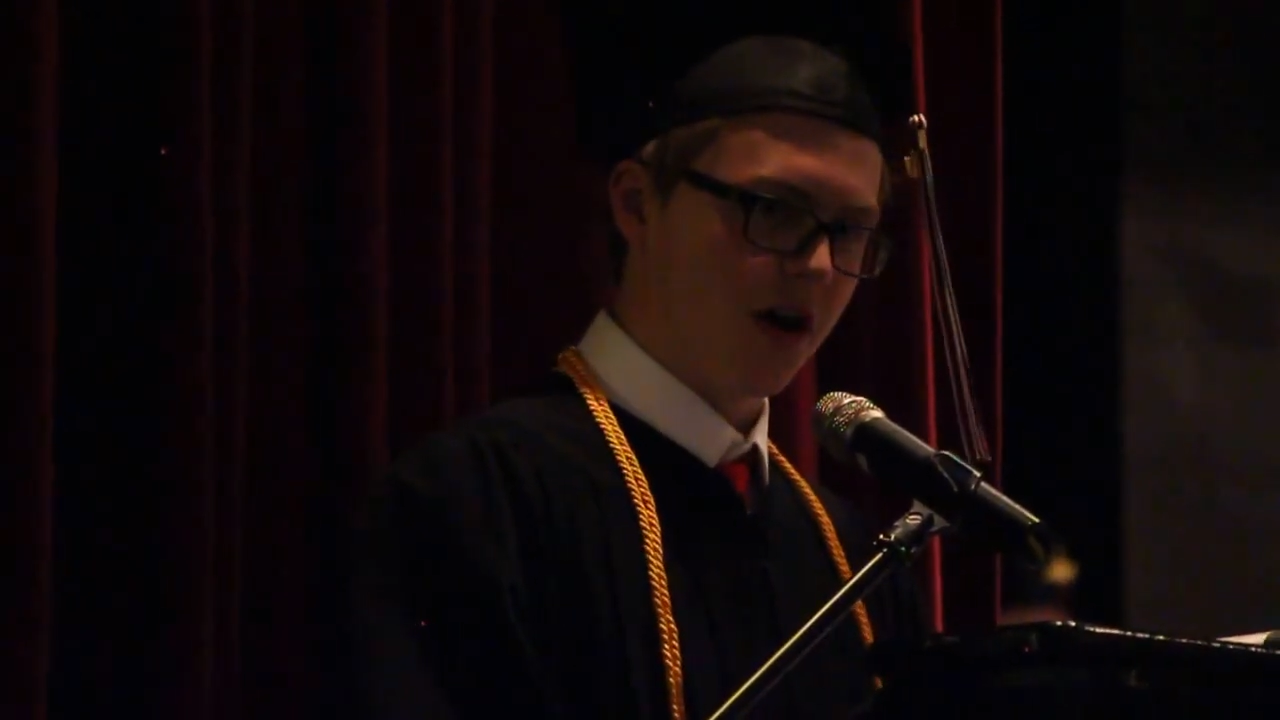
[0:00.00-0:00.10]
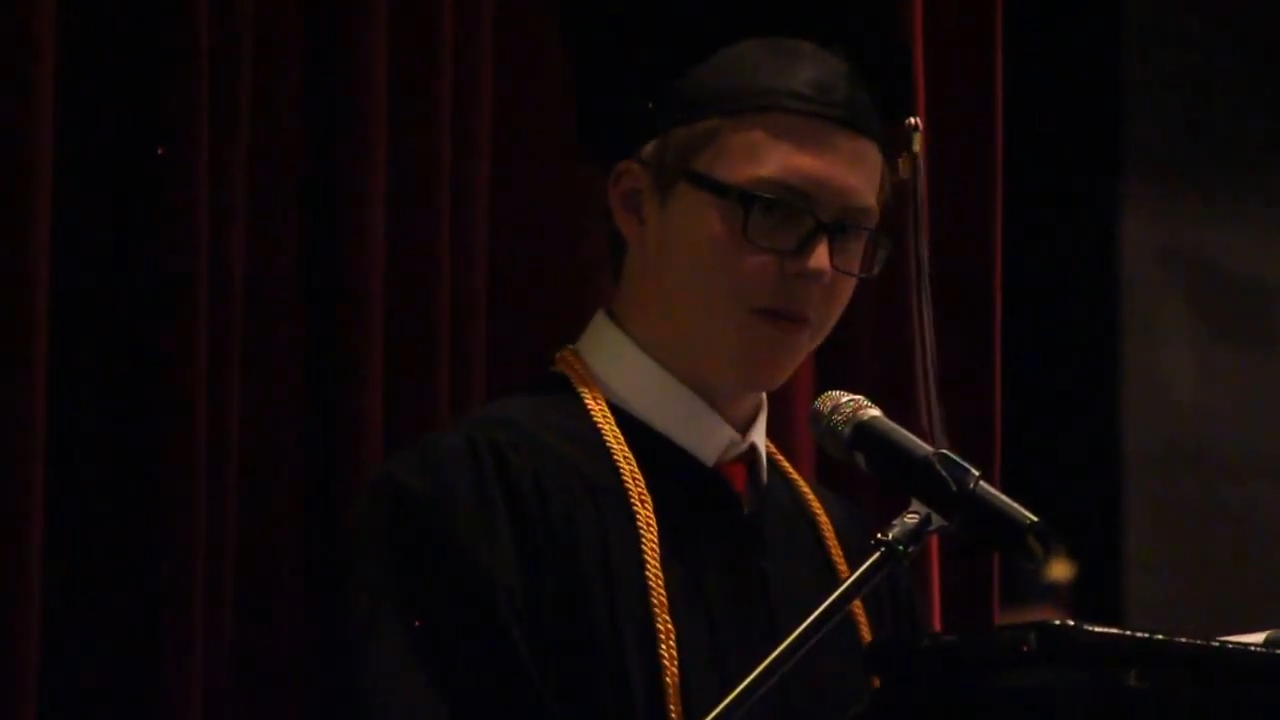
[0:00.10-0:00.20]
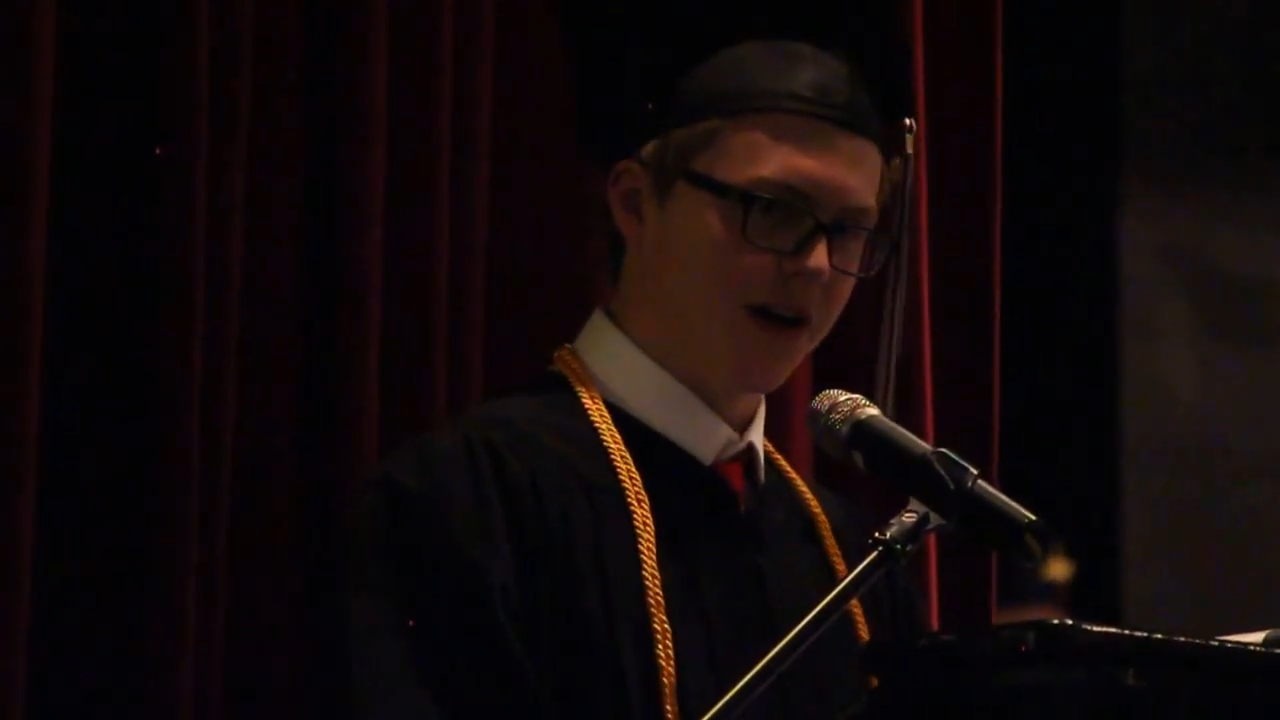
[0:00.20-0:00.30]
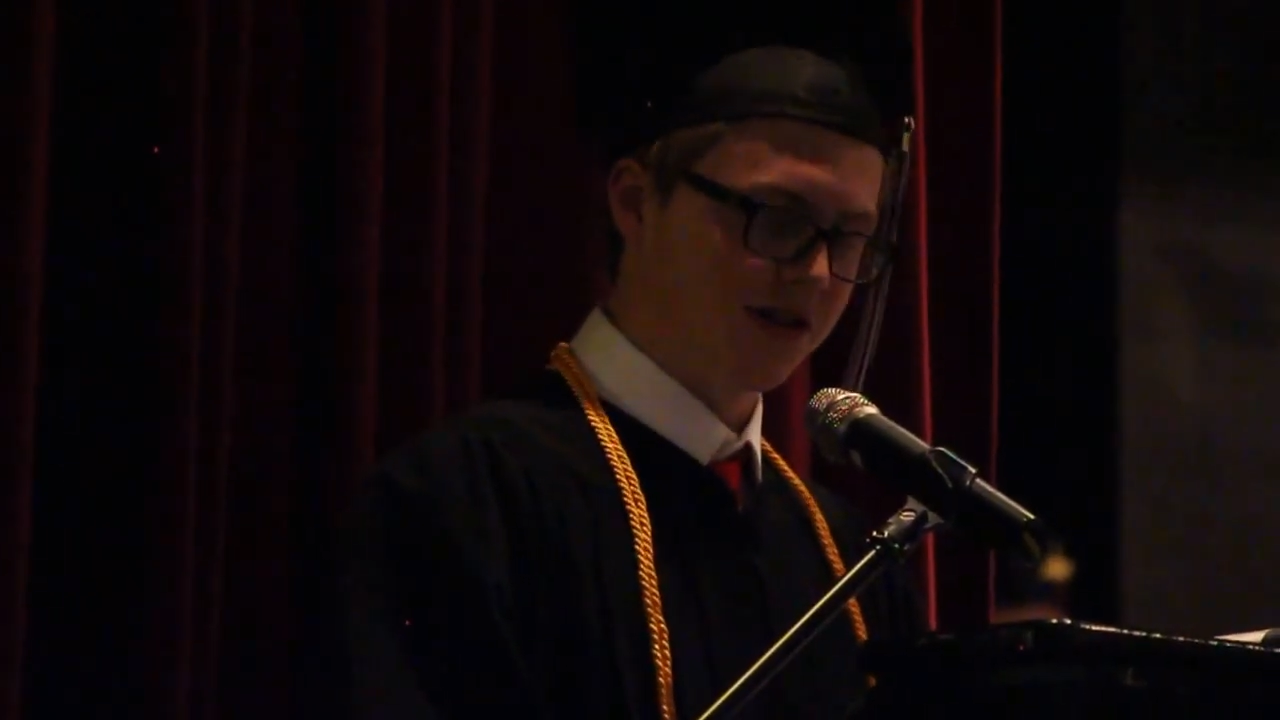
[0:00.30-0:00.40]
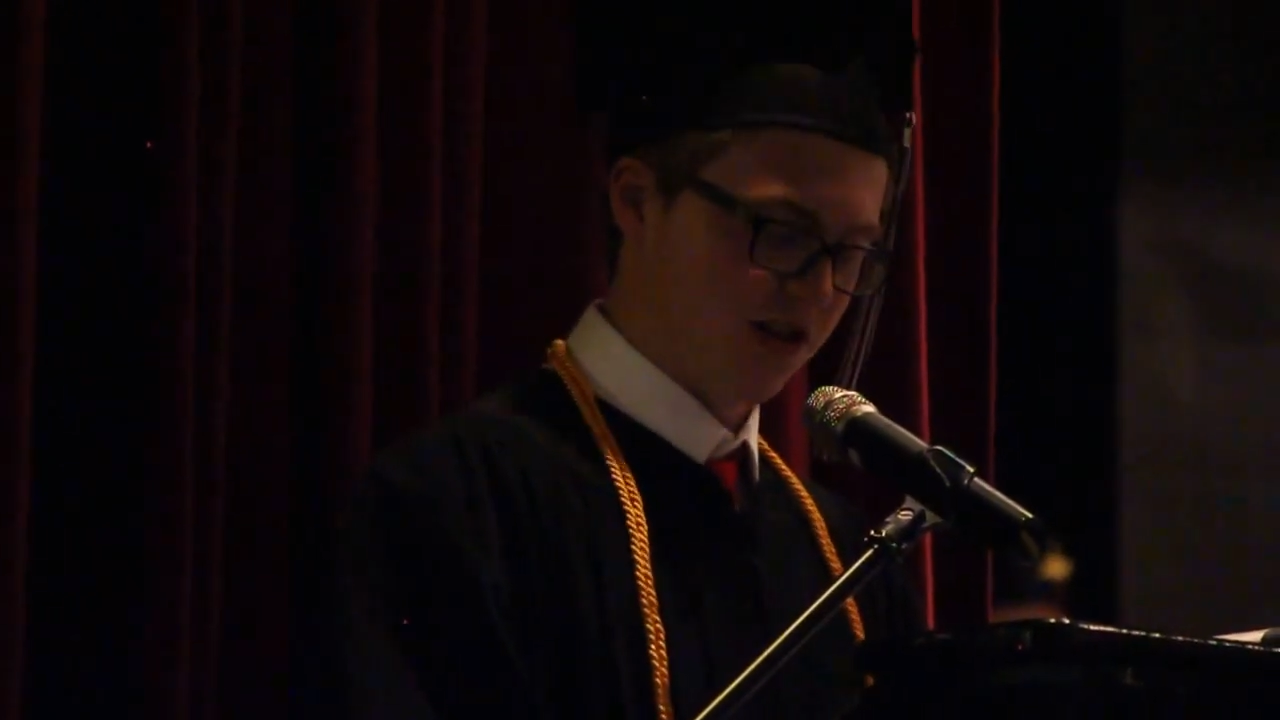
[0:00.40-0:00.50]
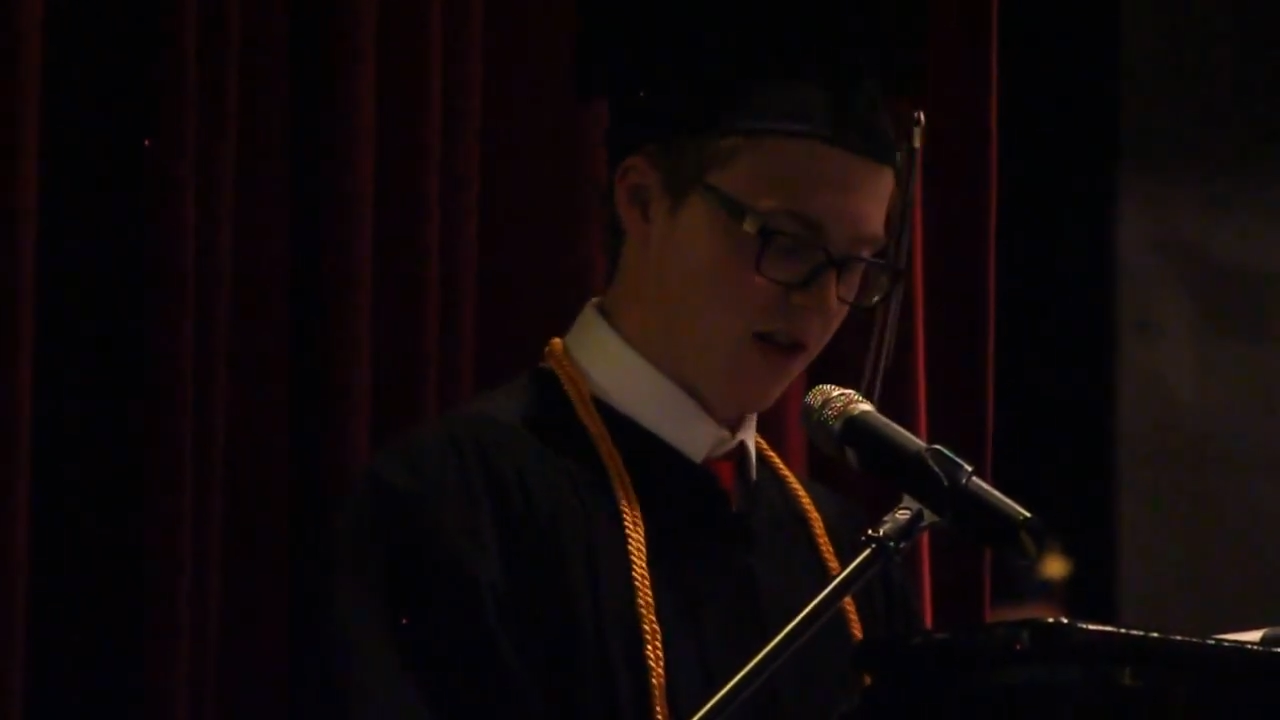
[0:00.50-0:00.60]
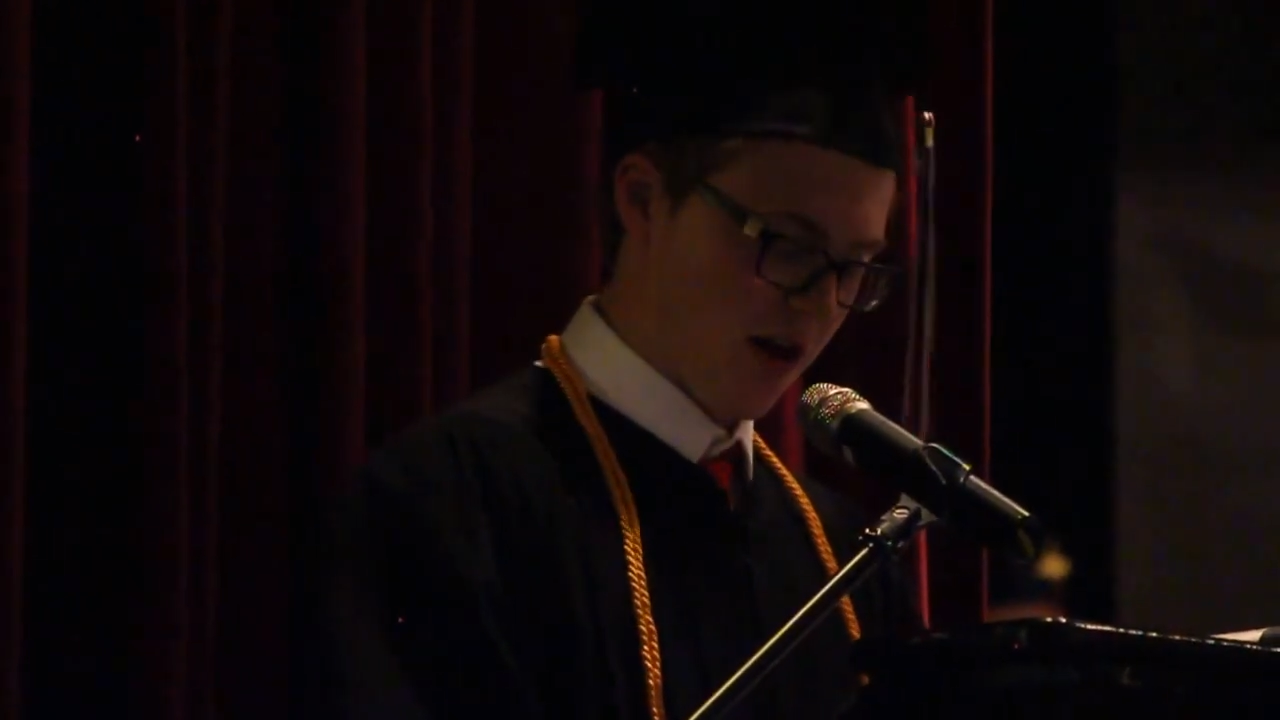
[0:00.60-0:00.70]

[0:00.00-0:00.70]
a combination